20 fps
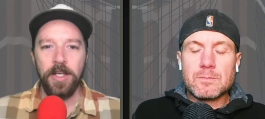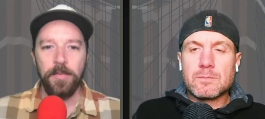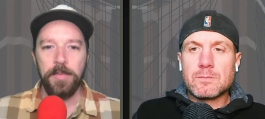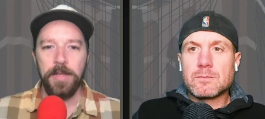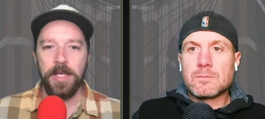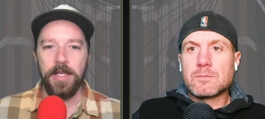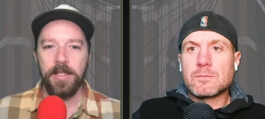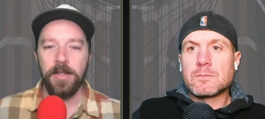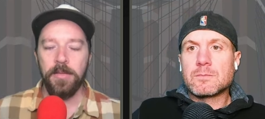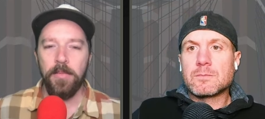
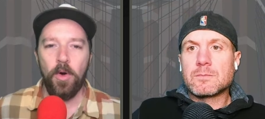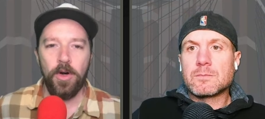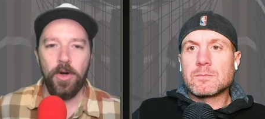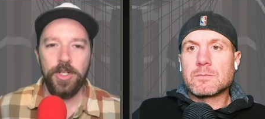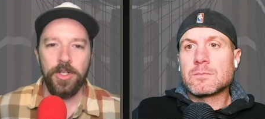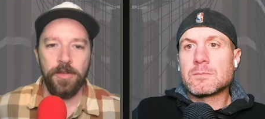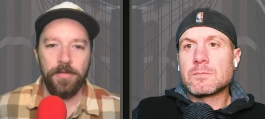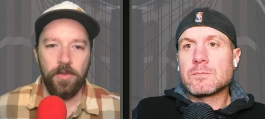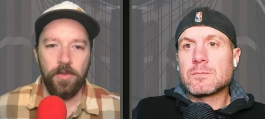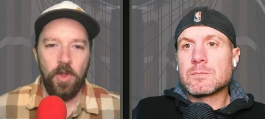Speaker 1: being the
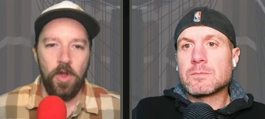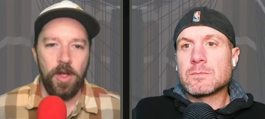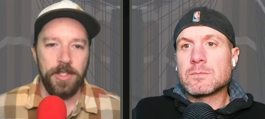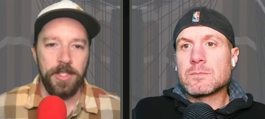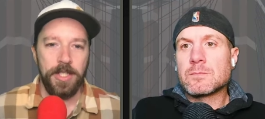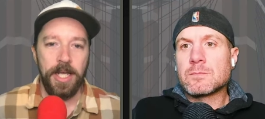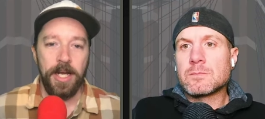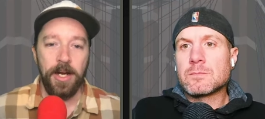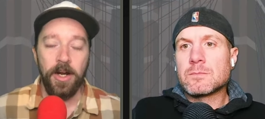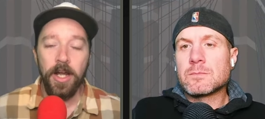margin of loss
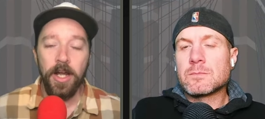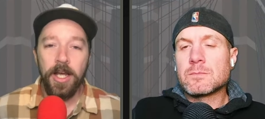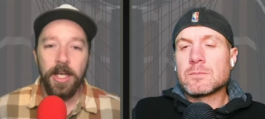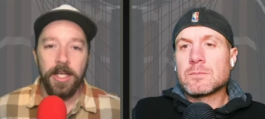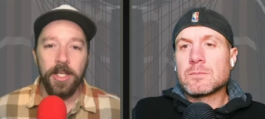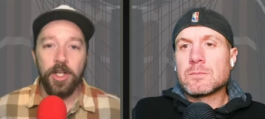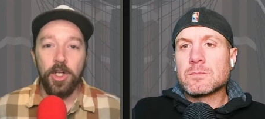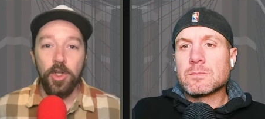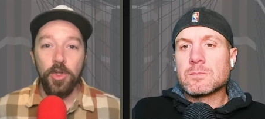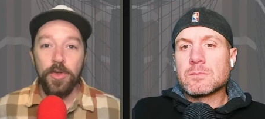there,
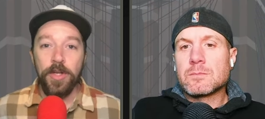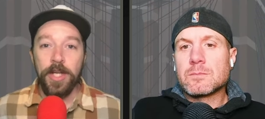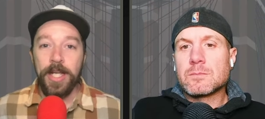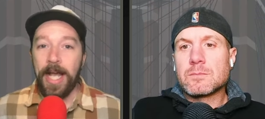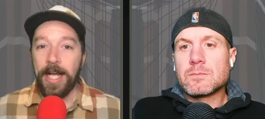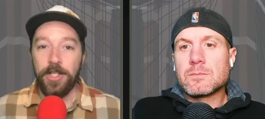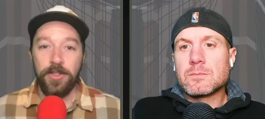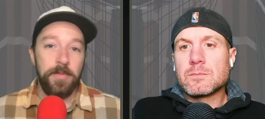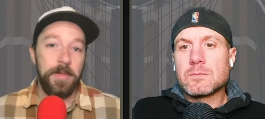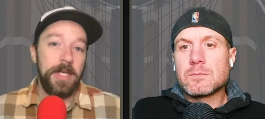including
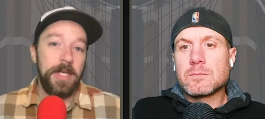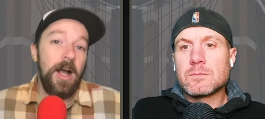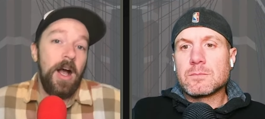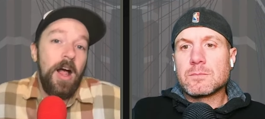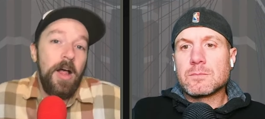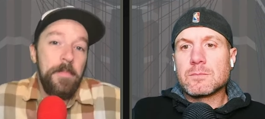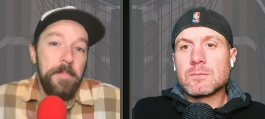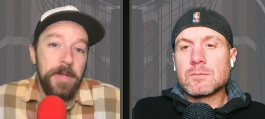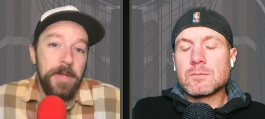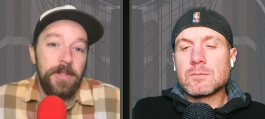actually being
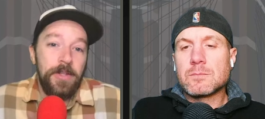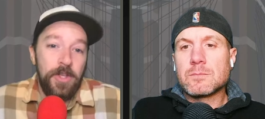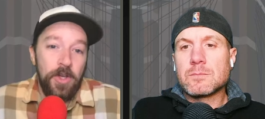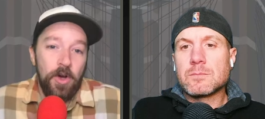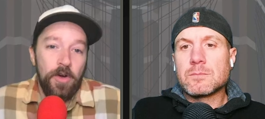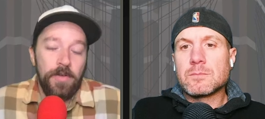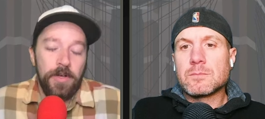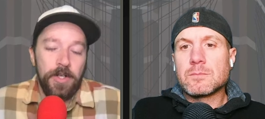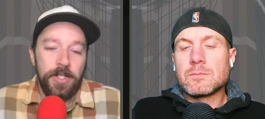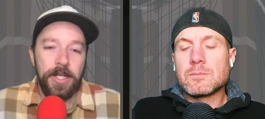up in the
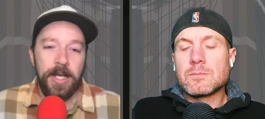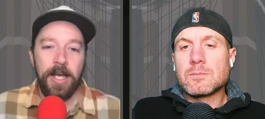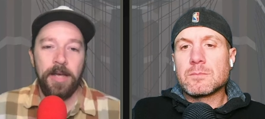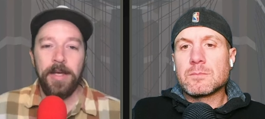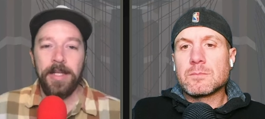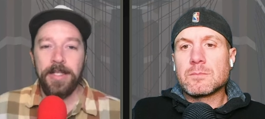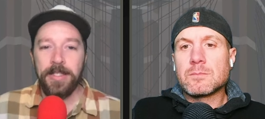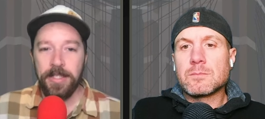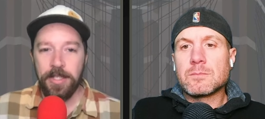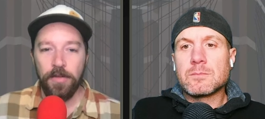overtime
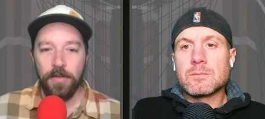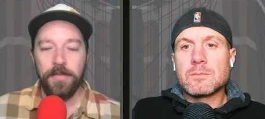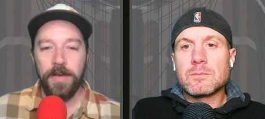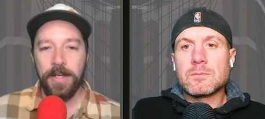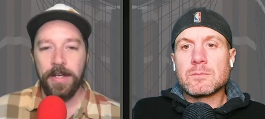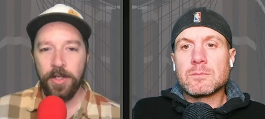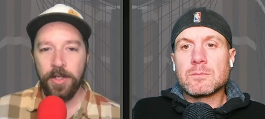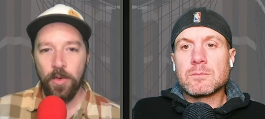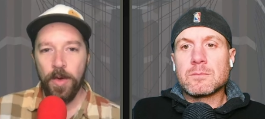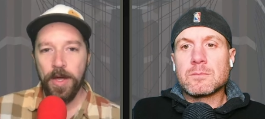and still
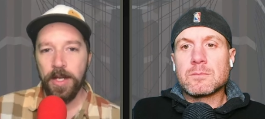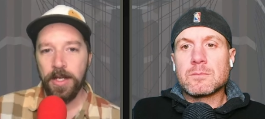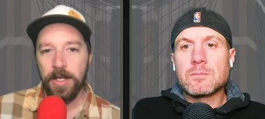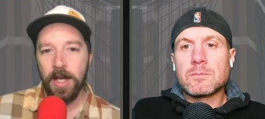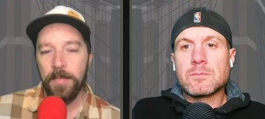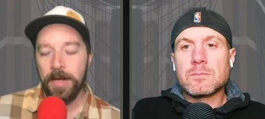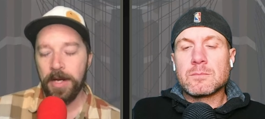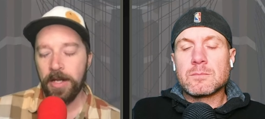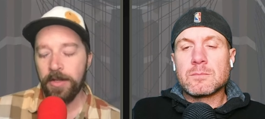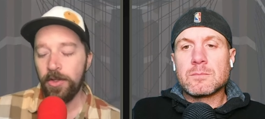finding a way to
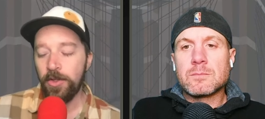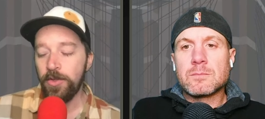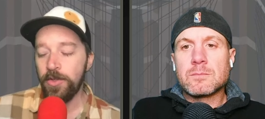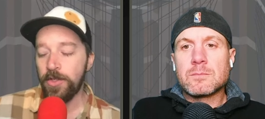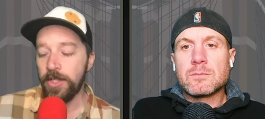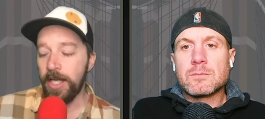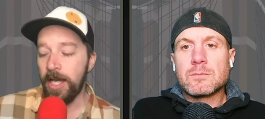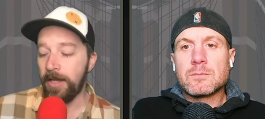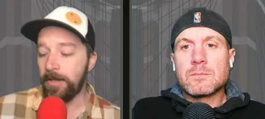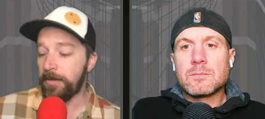come out on the
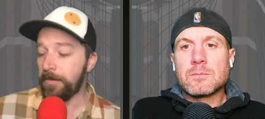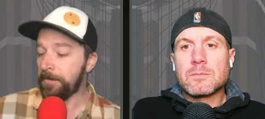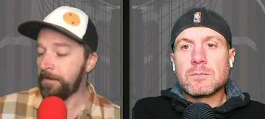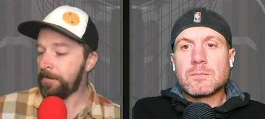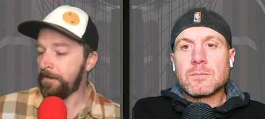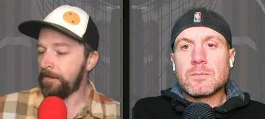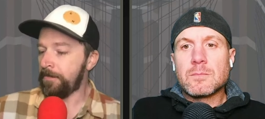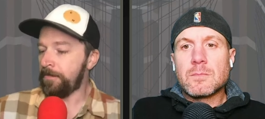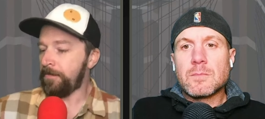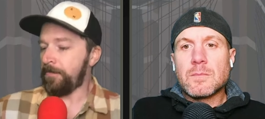losing end.
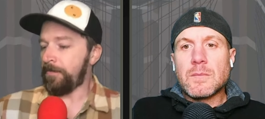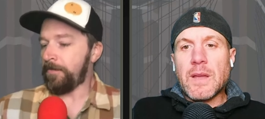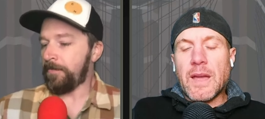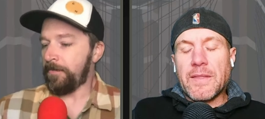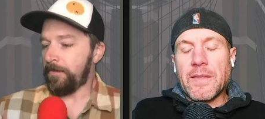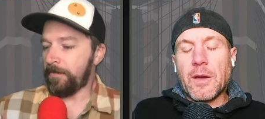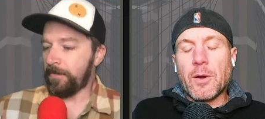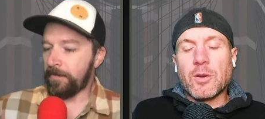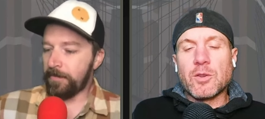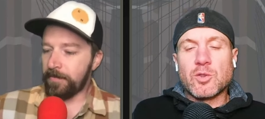
Speaker 2: Yeah,
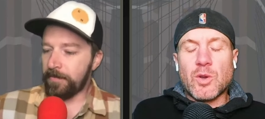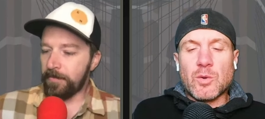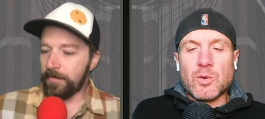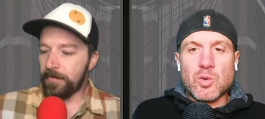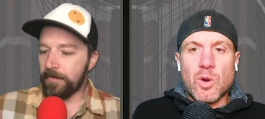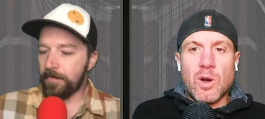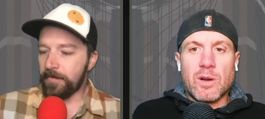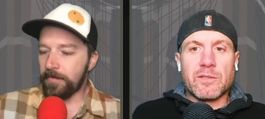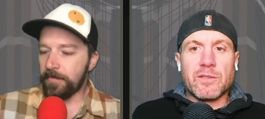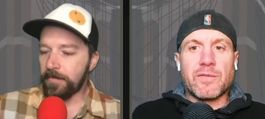they were
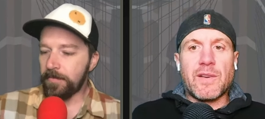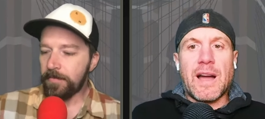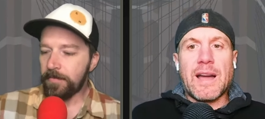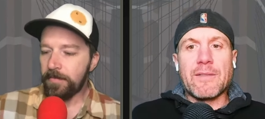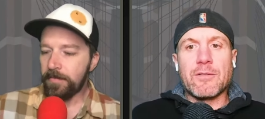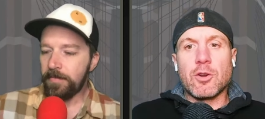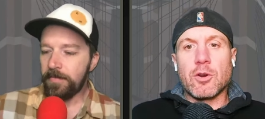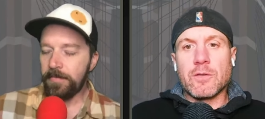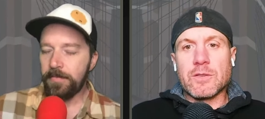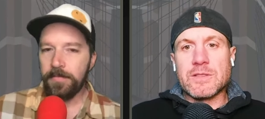twelve to five
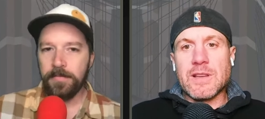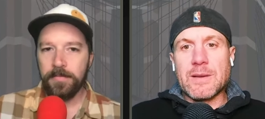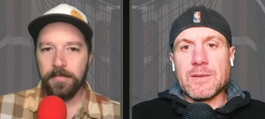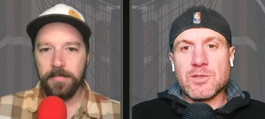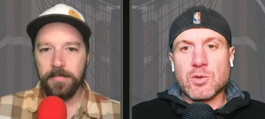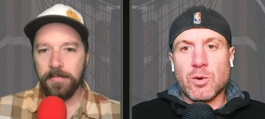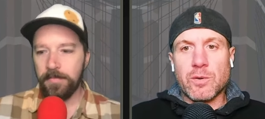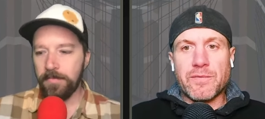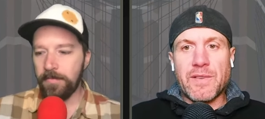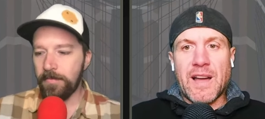in overtime.
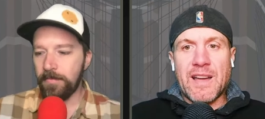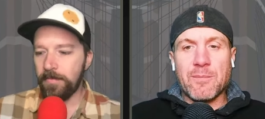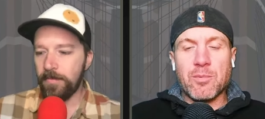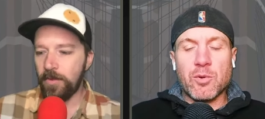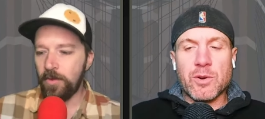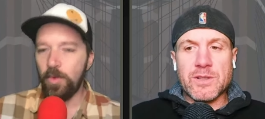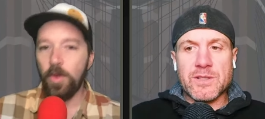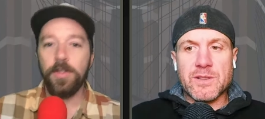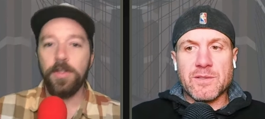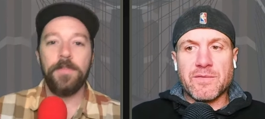Scored five
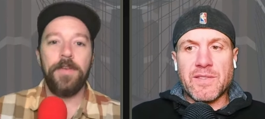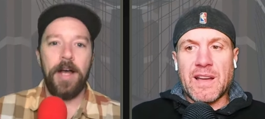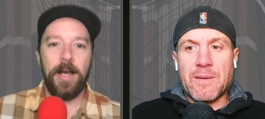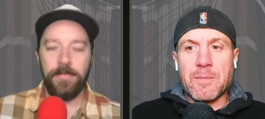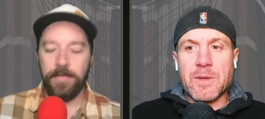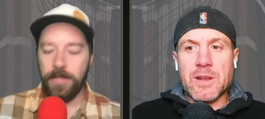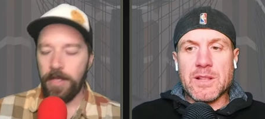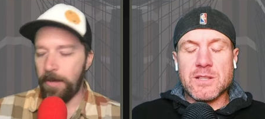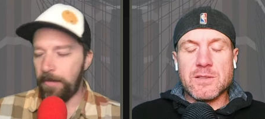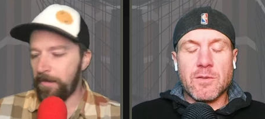points in five, five,
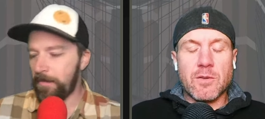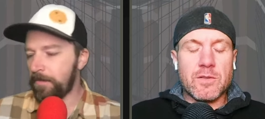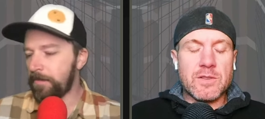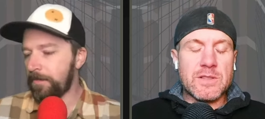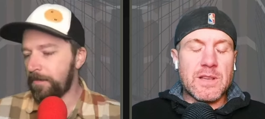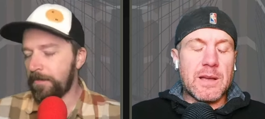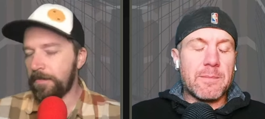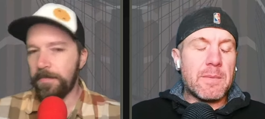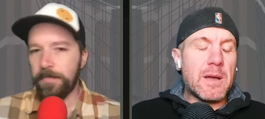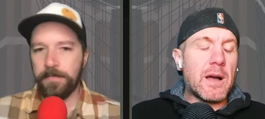minutes yeah. of
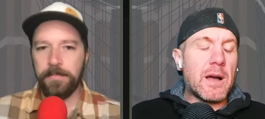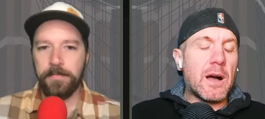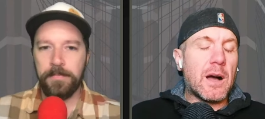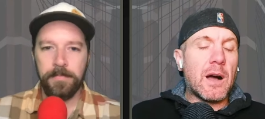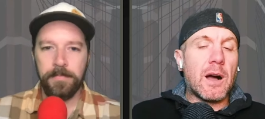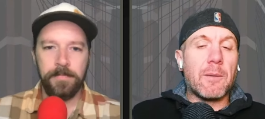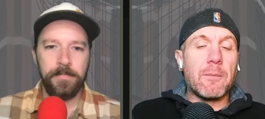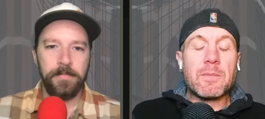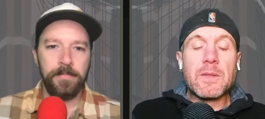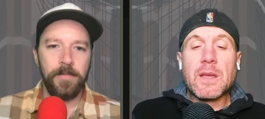overtime.
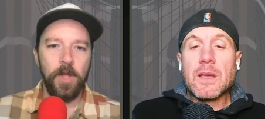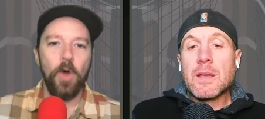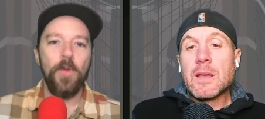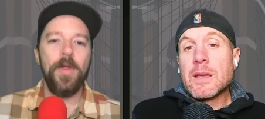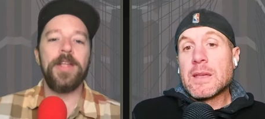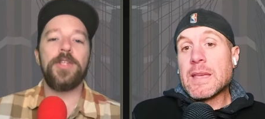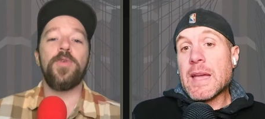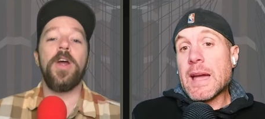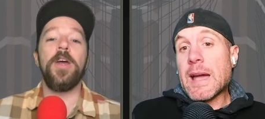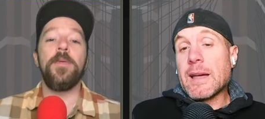Um,
Speaker 1: well,
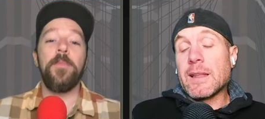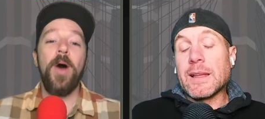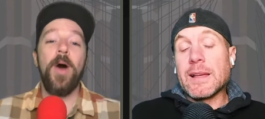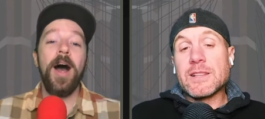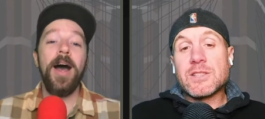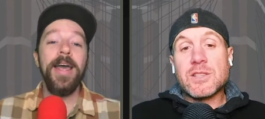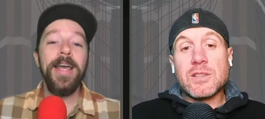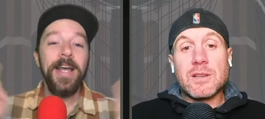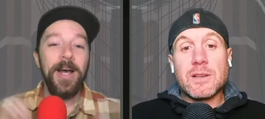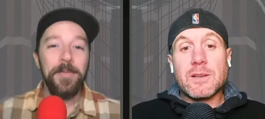that's yeah, right.
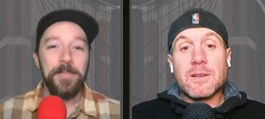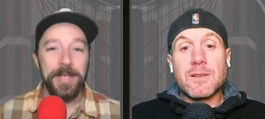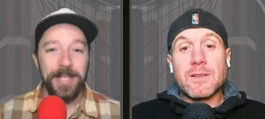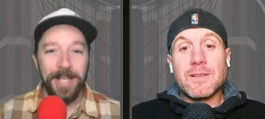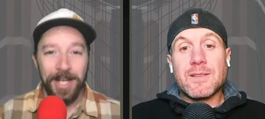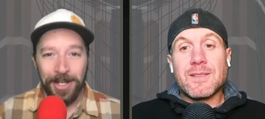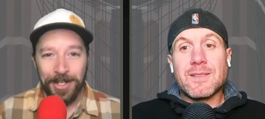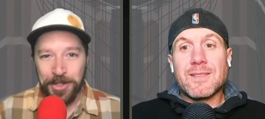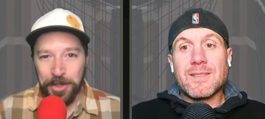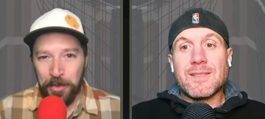Why?
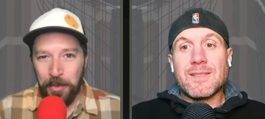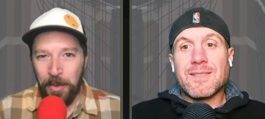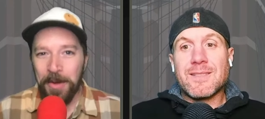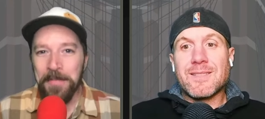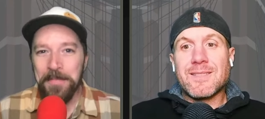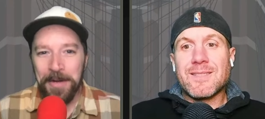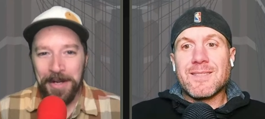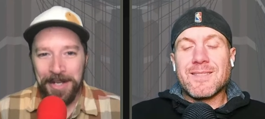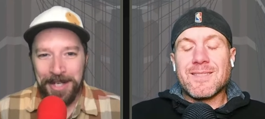Because the one bucket